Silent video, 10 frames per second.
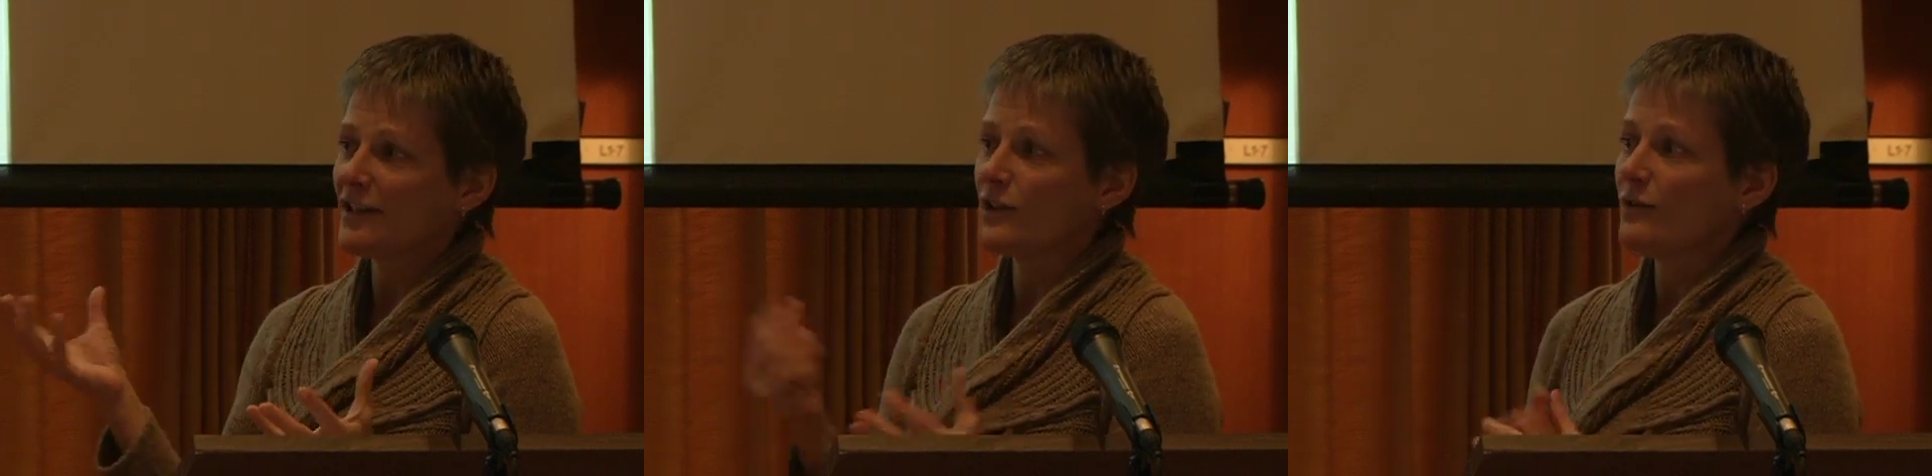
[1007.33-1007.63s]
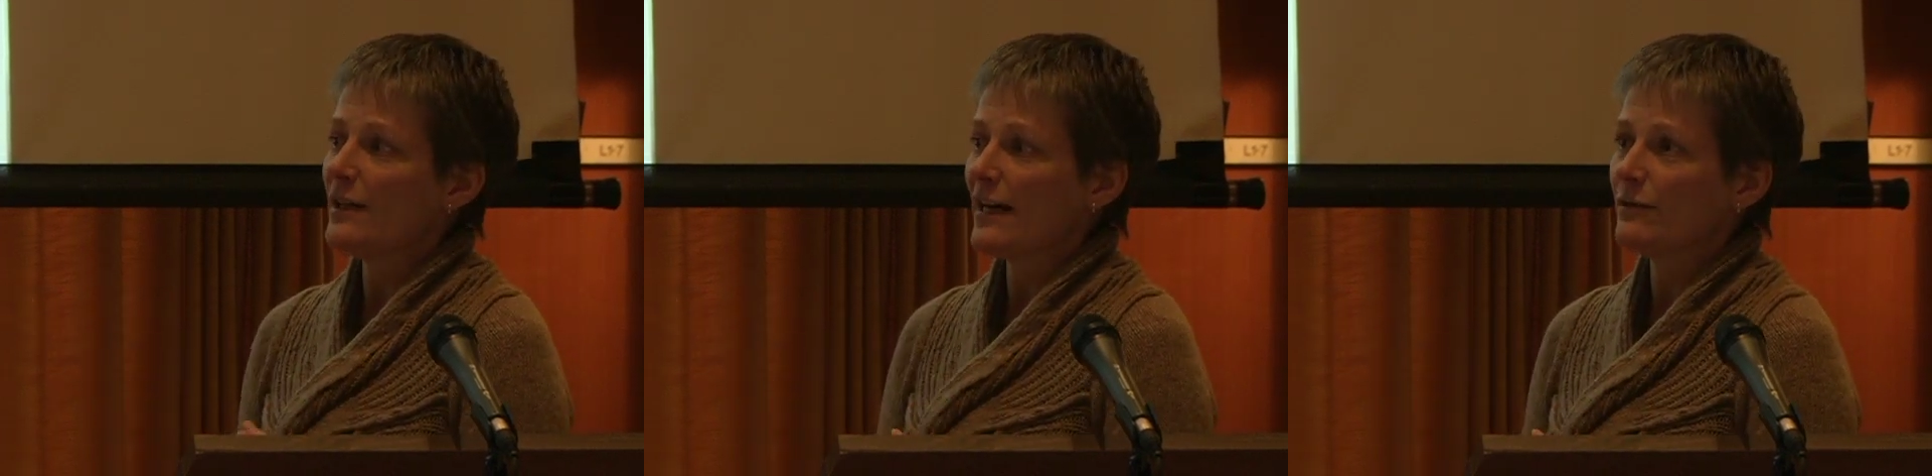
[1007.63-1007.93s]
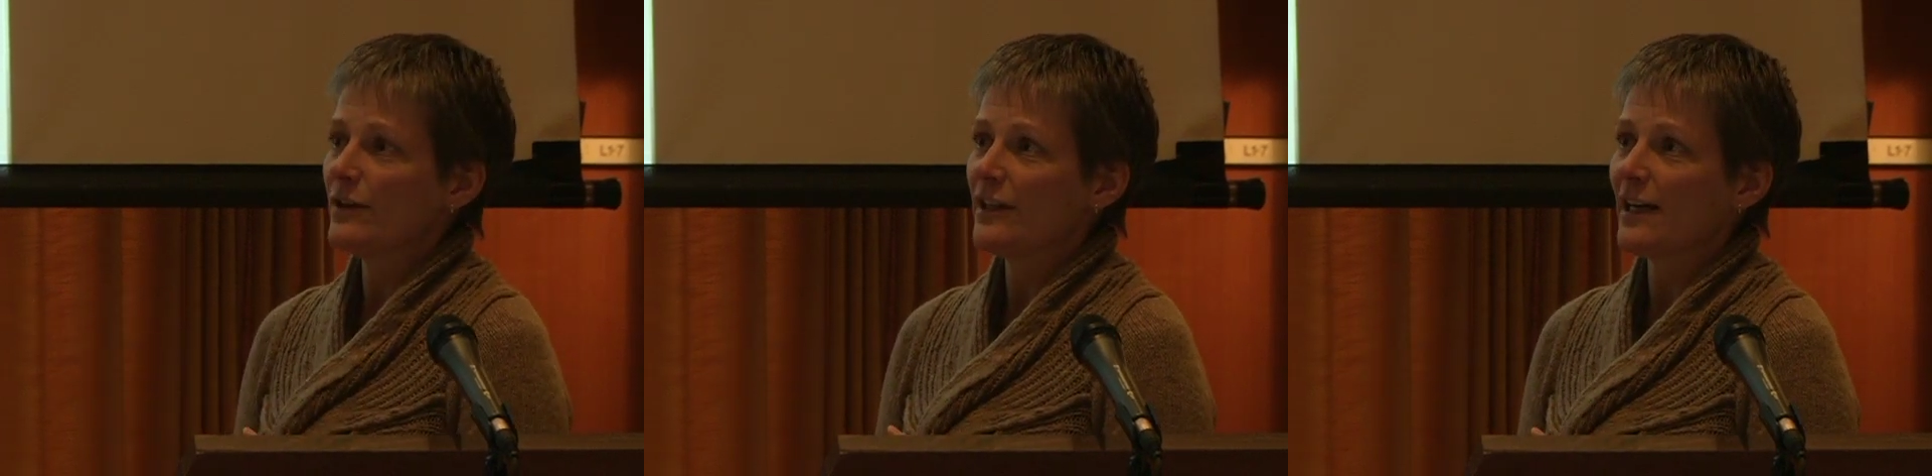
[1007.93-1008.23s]
to do that
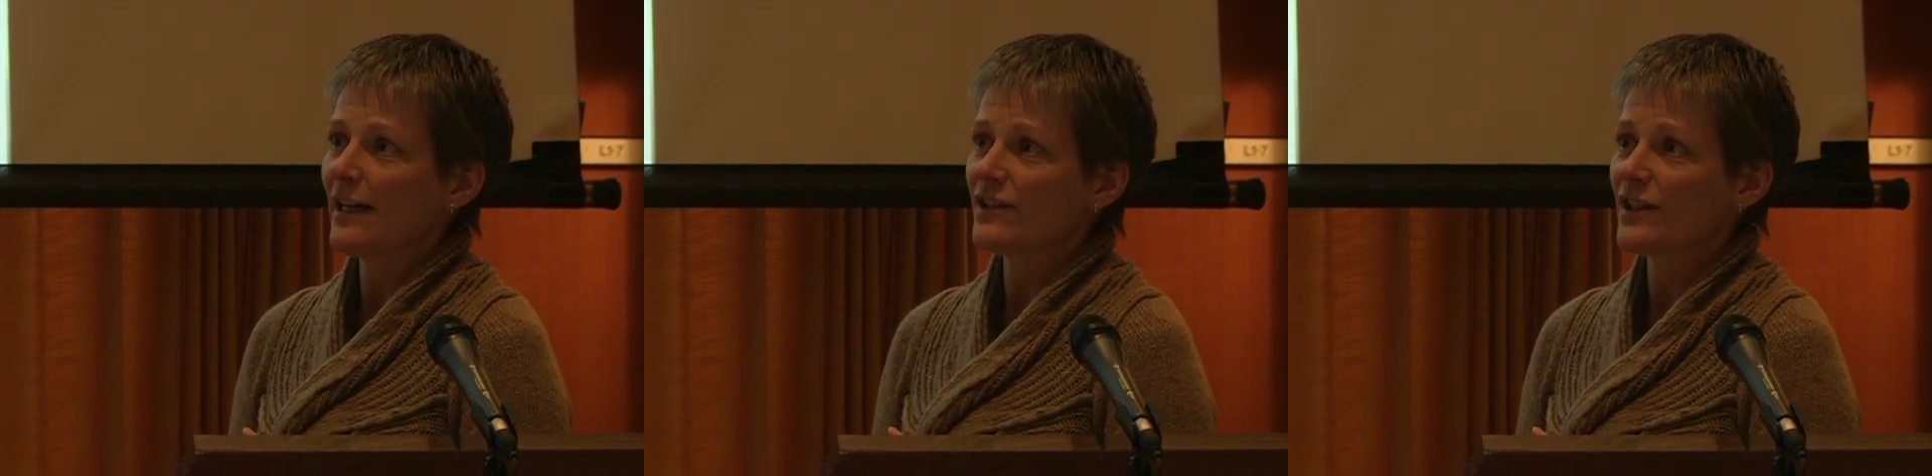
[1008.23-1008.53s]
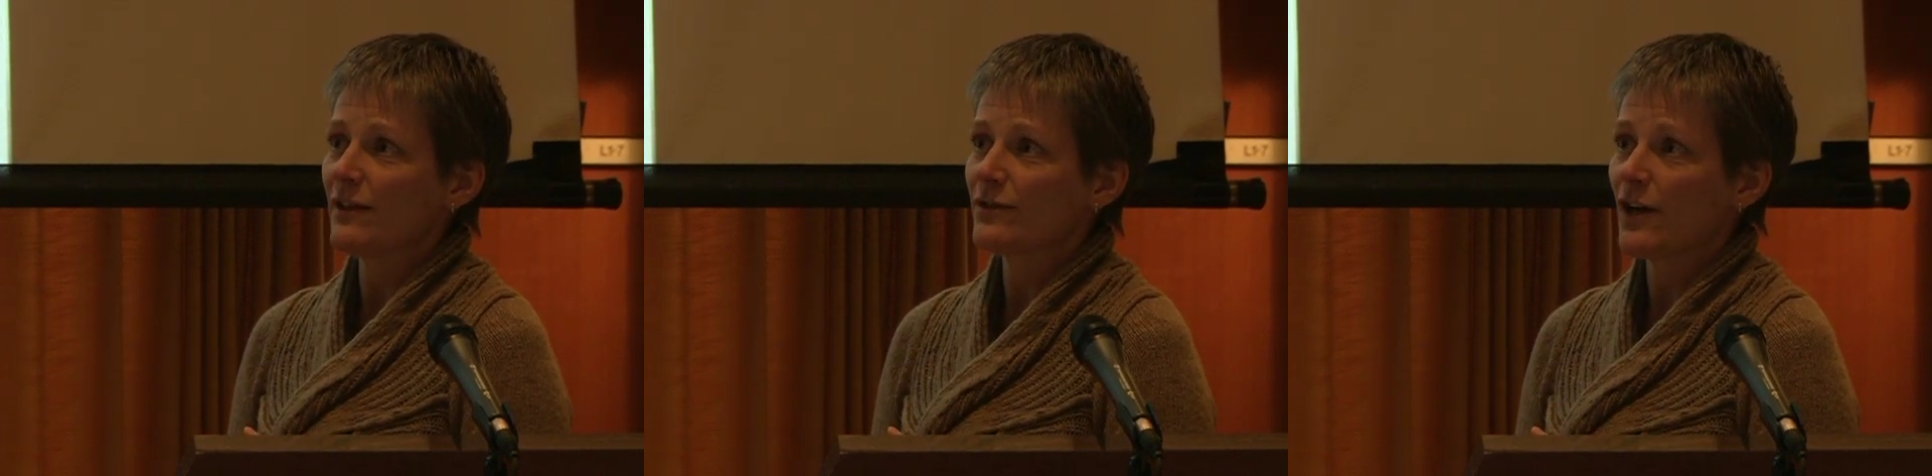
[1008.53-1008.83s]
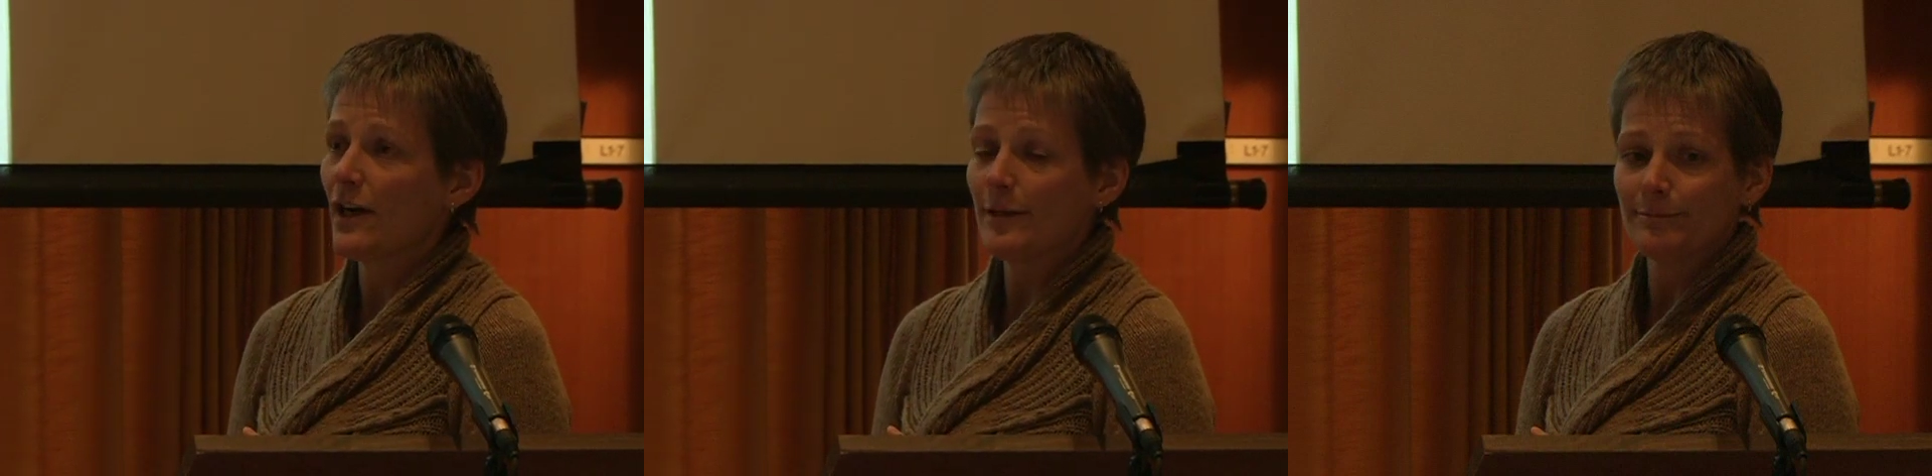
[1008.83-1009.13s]
at a safe
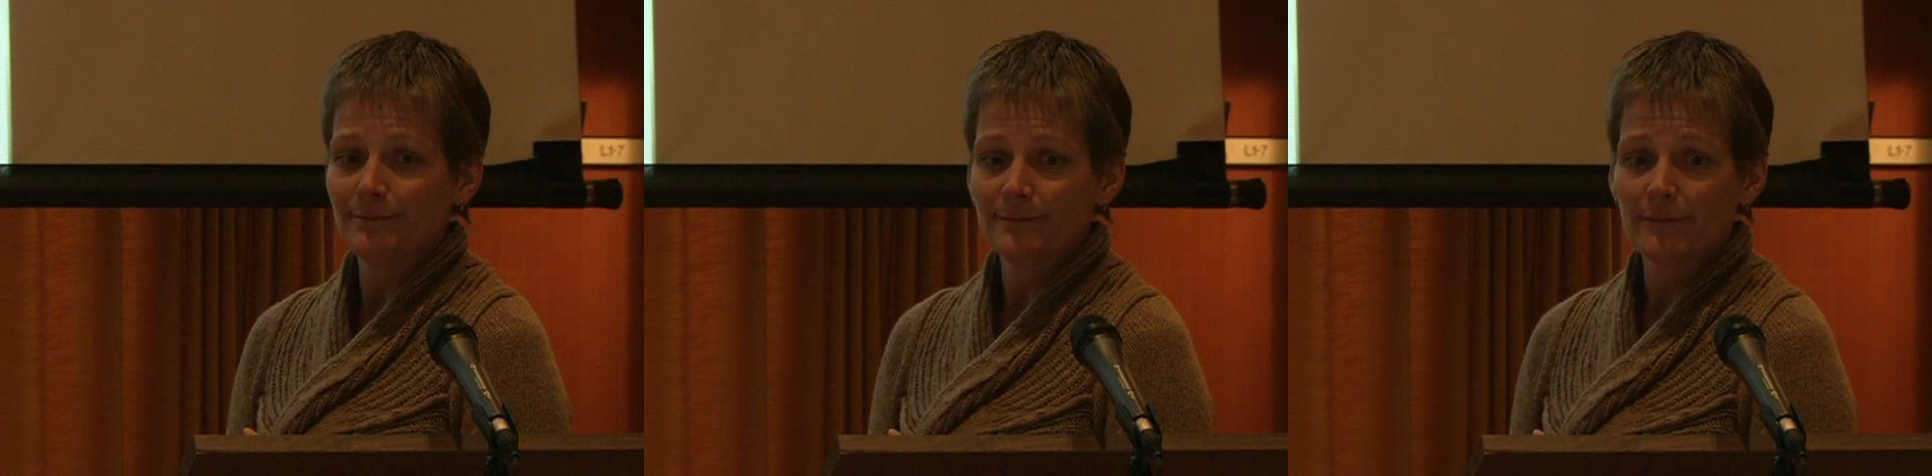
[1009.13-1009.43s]
time.